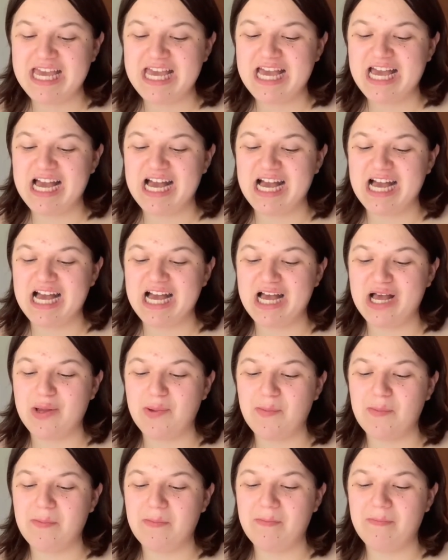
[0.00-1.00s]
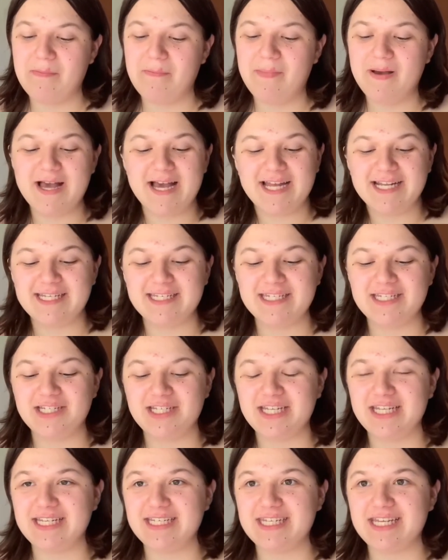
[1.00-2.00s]
But
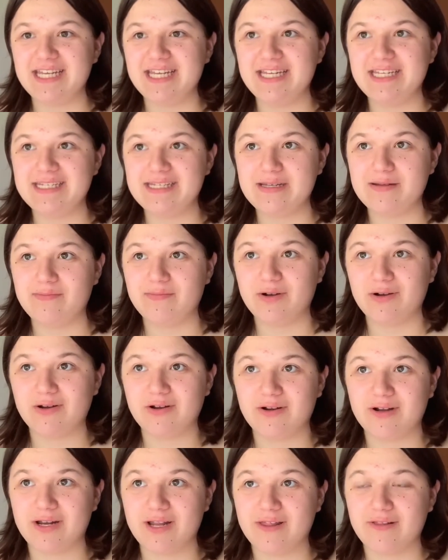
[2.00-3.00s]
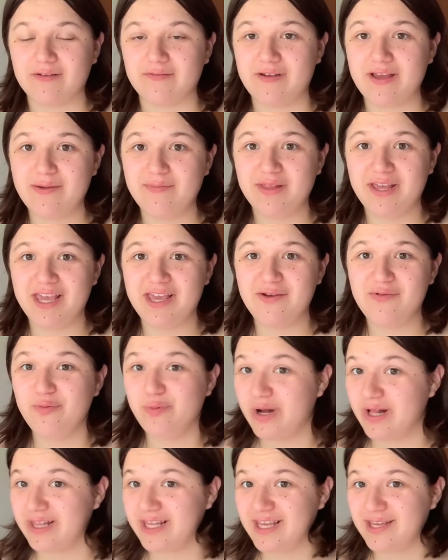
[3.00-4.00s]
she did murder another family
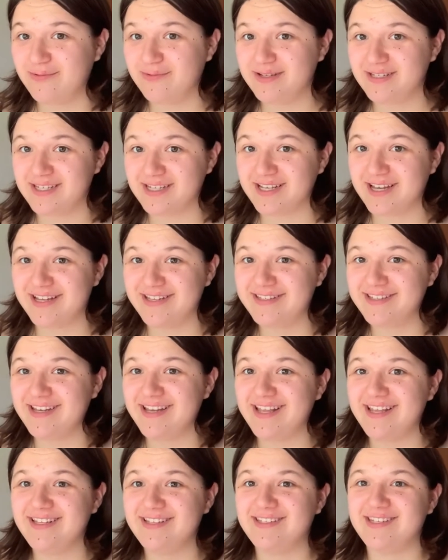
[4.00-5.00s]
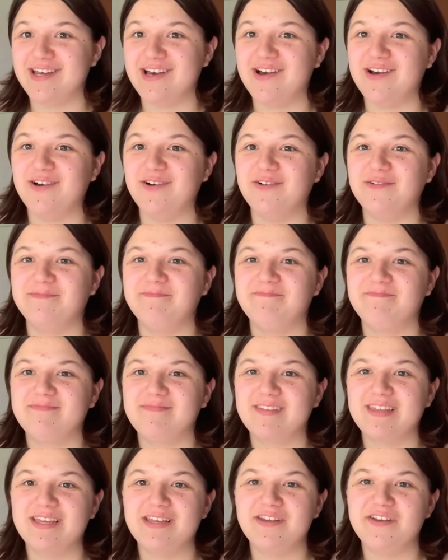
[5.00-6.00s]
while he was in custody, so
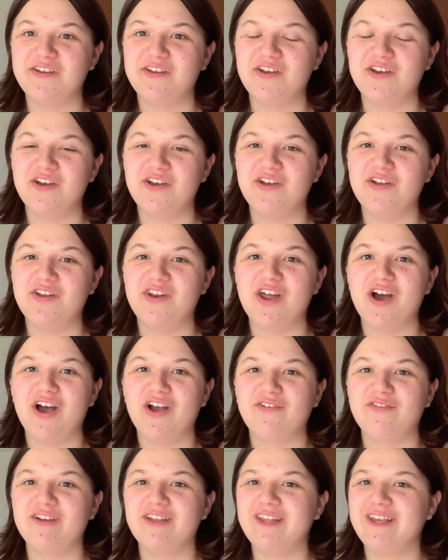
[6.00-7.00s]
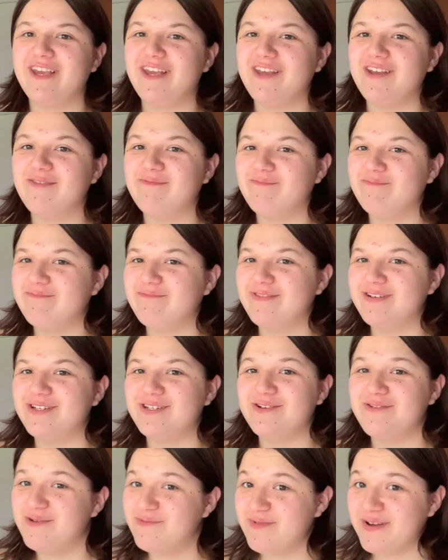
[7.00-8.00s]
not really
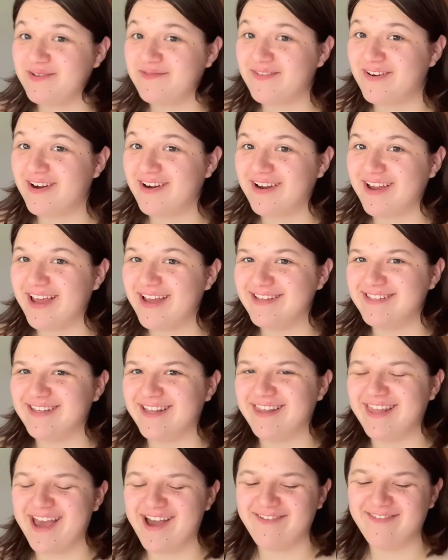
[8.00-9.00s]
doing much for her case on that